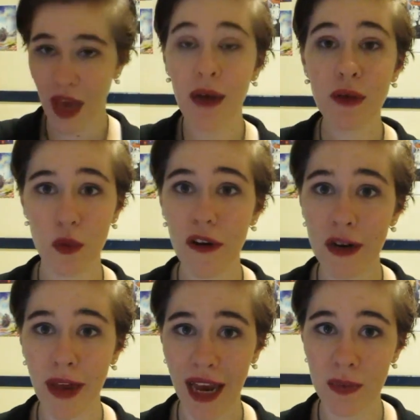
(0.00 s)
I was worried
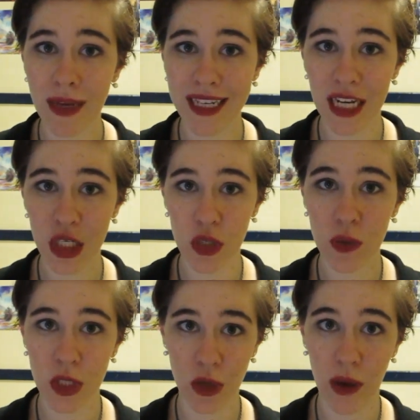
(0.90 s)
my expectations were
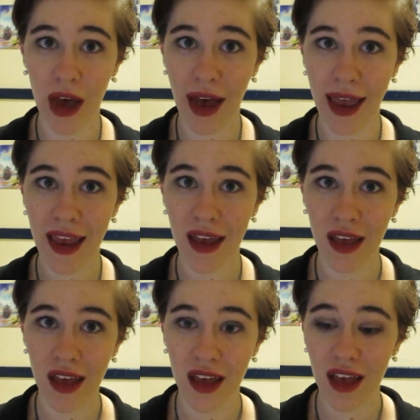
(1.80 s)
too high.
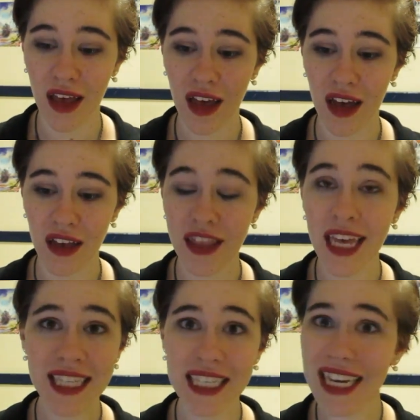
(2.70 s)
They're
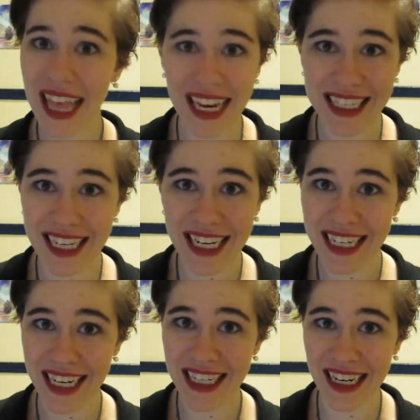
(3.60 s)
still
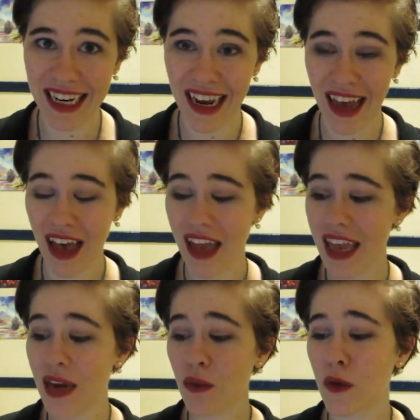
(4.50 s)
exceeded.
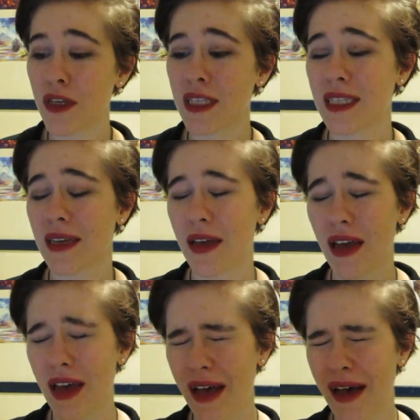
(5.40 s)
It was
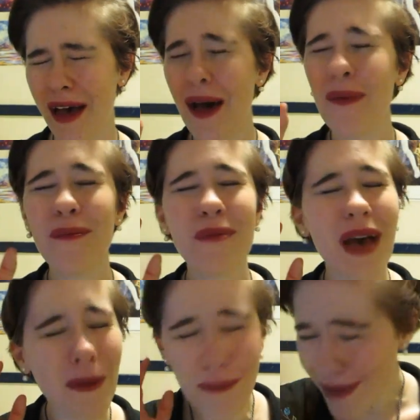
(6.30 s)

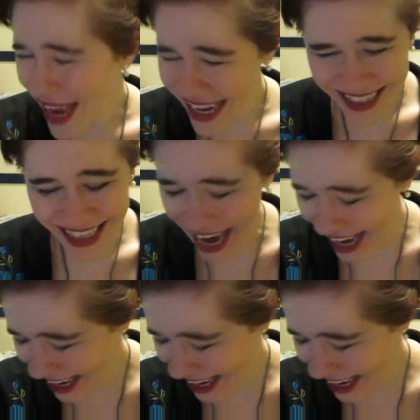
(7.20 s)
amazing.